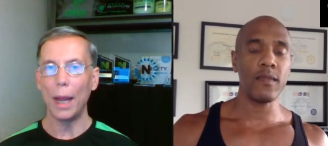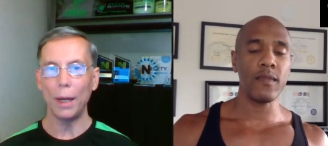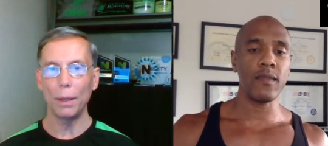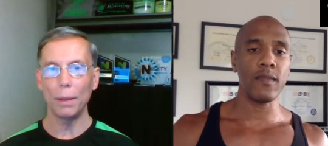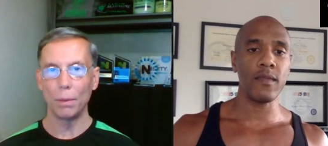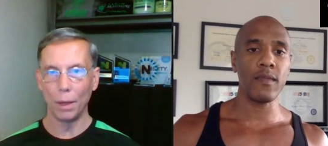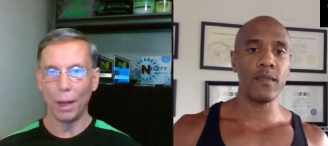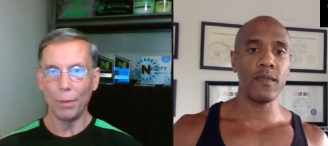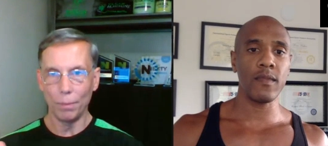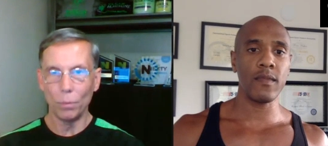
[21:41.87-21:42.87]
Speaker 1: And
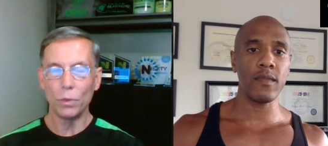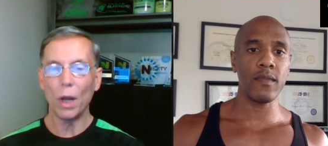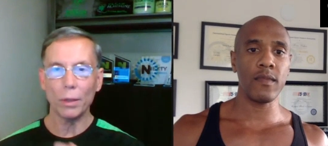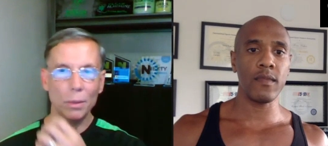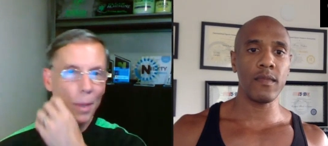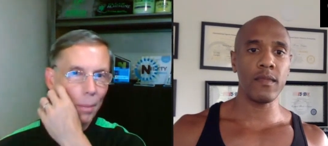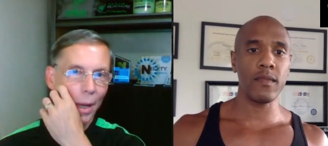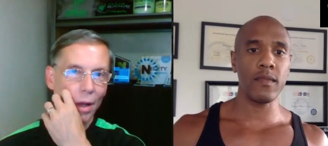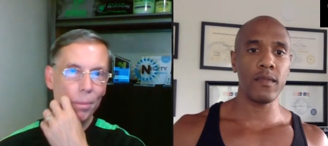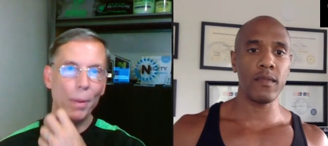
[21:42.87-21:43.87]
and talk to me
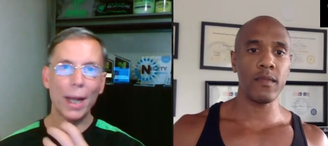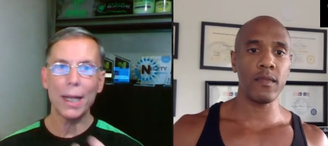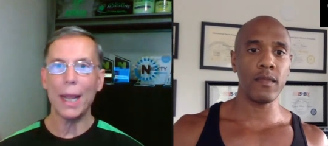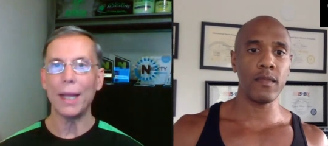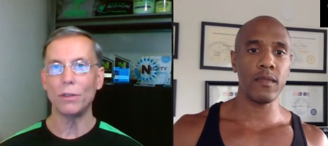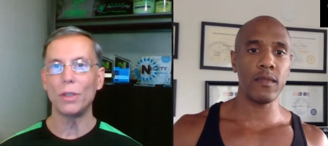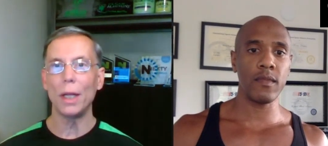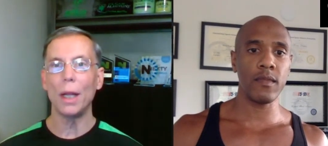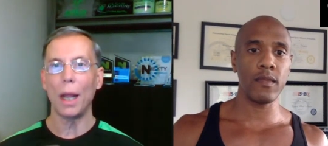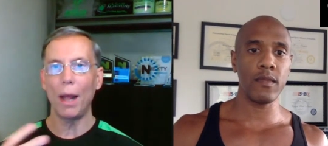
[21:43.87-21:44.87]
about Body
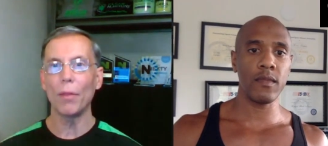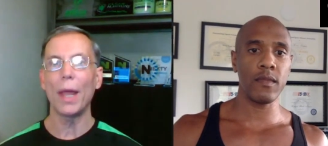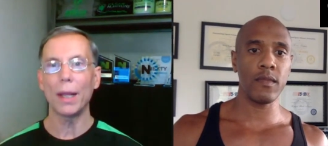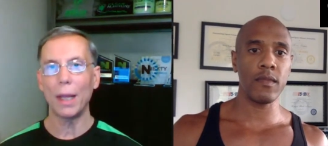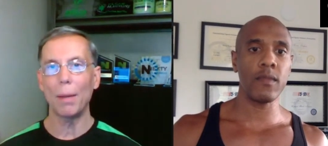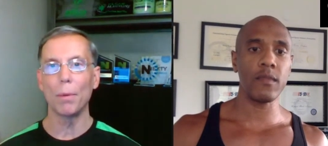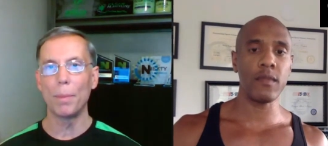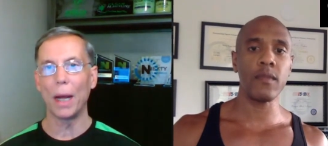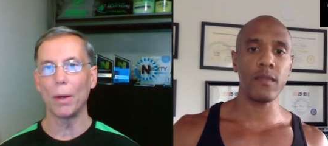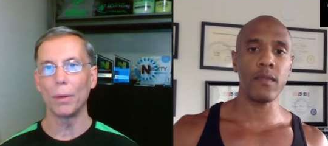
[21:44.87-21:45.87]
HD, how that came
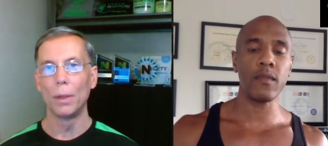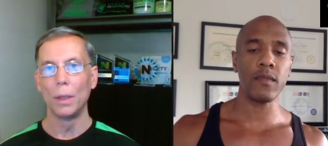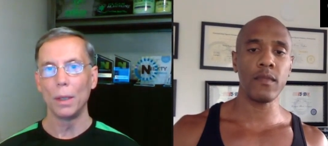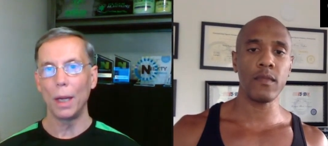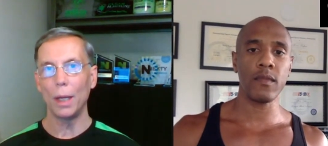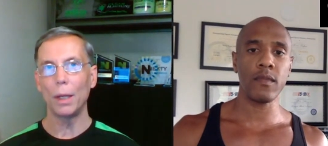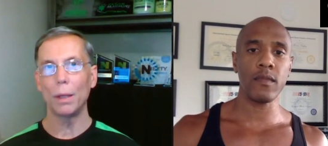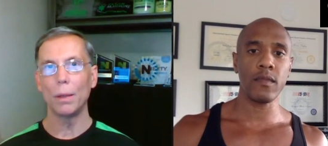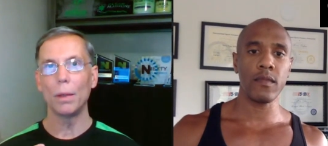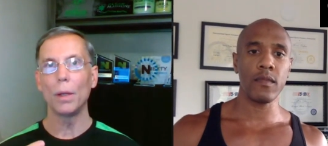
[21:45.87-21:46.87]
about.
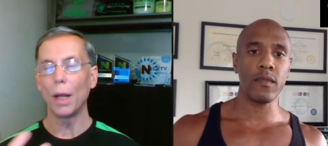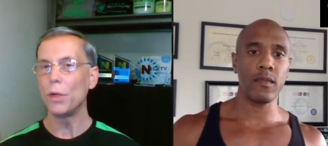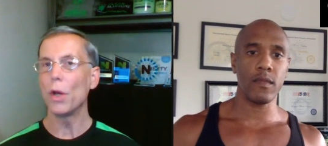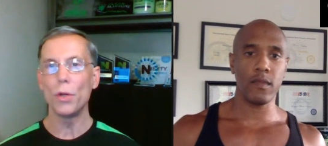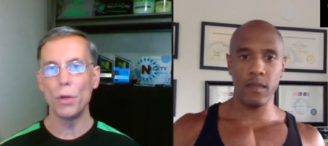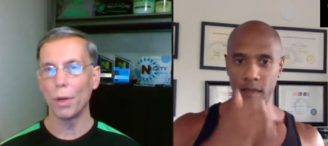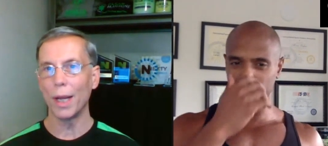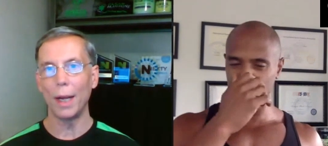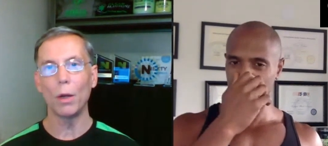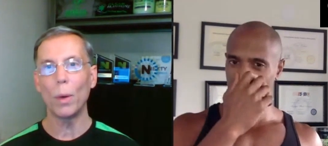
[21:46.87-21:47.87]
And I know you're
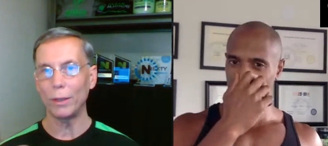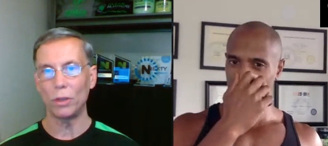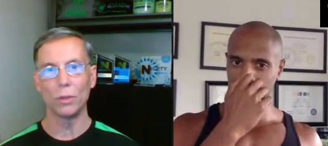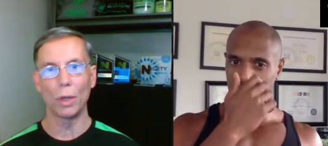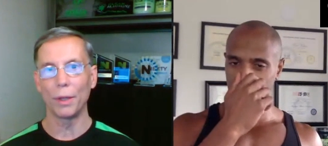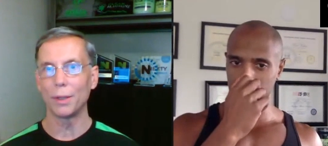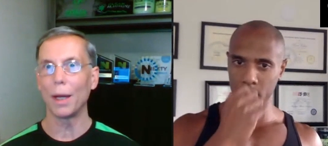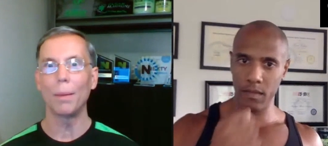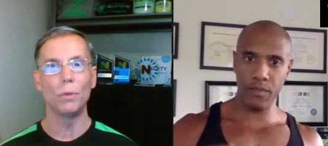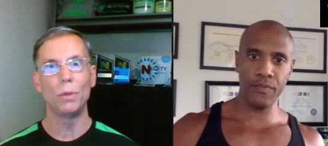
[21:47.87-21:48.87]
getting questions all the
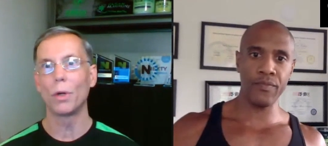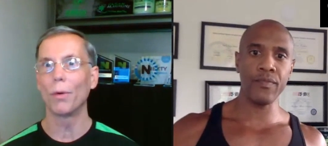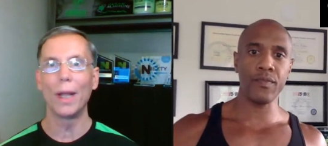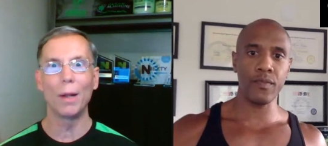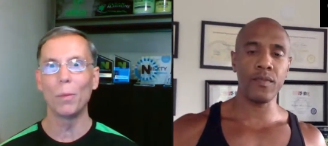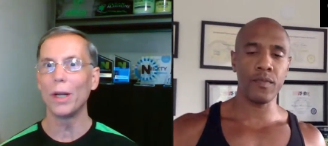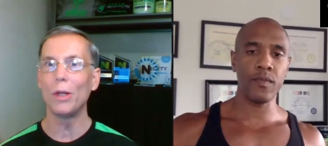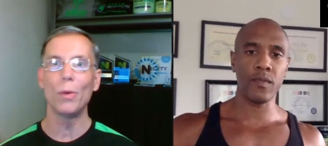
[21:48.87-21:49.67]
time. Korin, what do